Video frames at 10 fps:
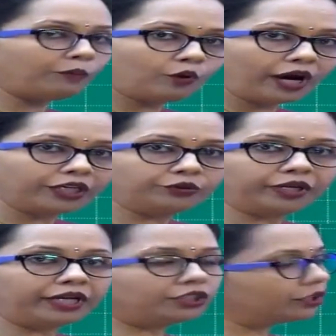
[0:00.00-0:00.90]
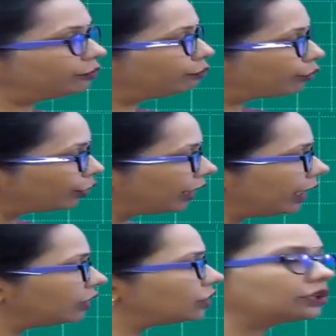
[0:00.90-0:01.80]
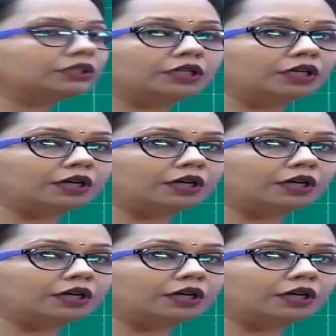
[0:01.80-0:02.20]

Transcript: carbohydrate, proteins,